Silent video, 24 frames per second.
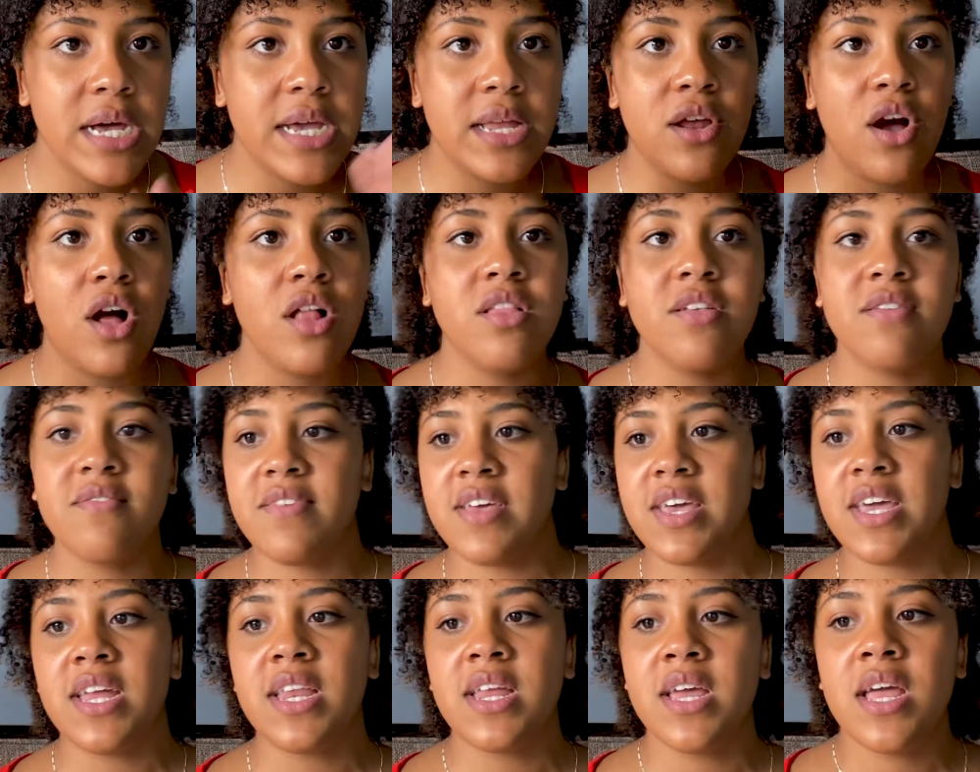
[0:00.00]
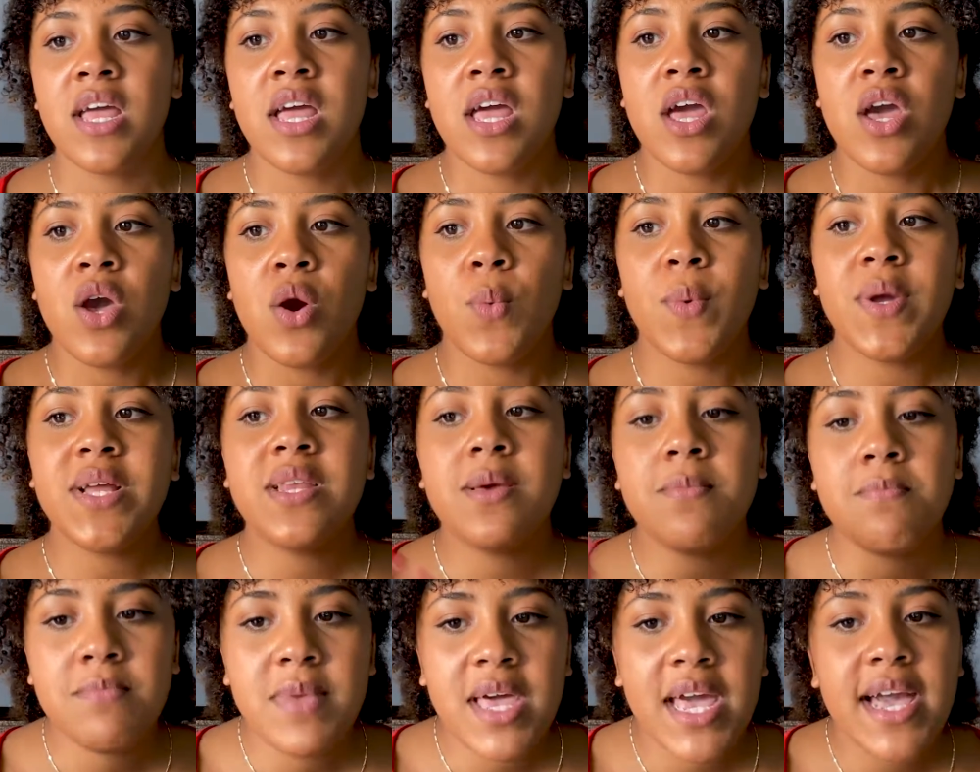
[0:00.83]
and all of it, we
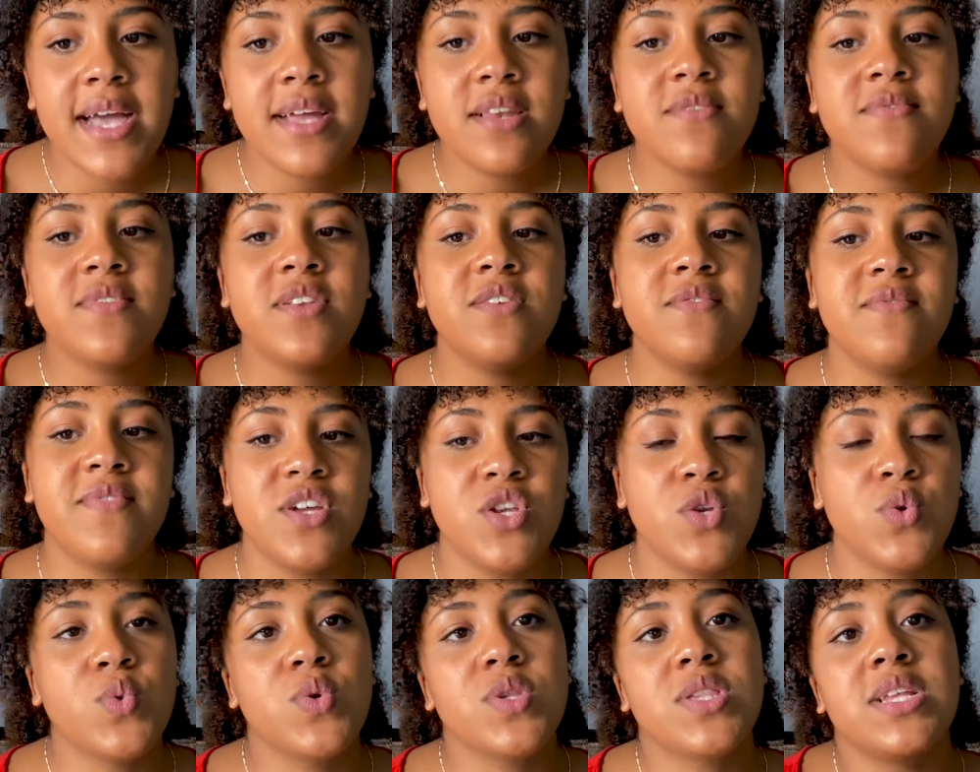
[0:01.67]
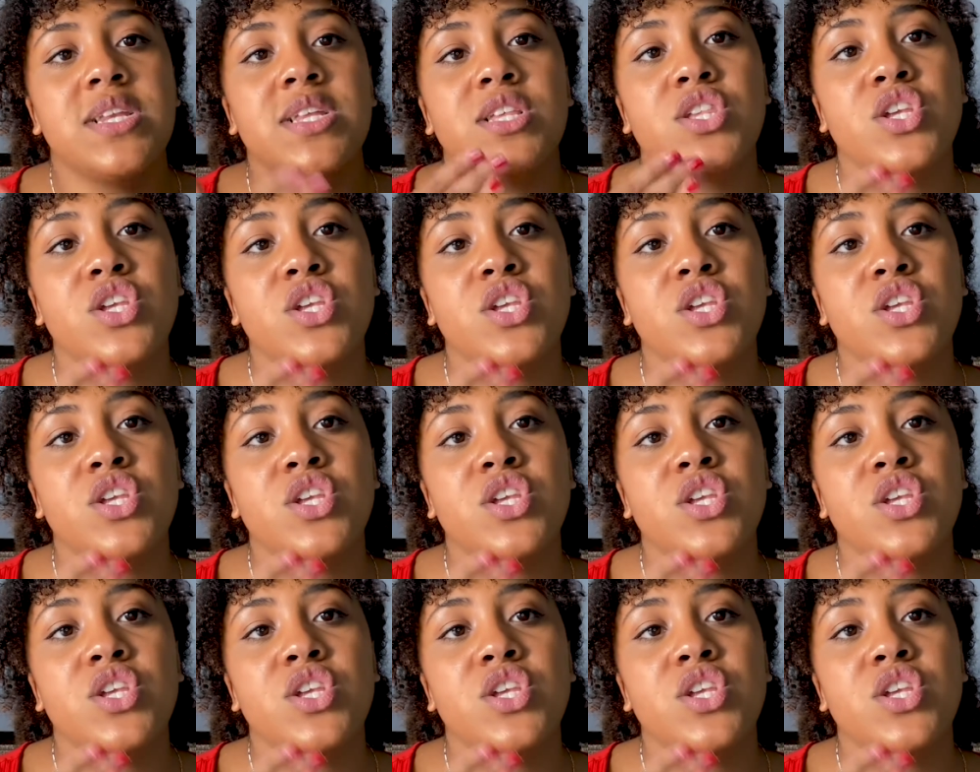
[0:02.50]
demand of individuals and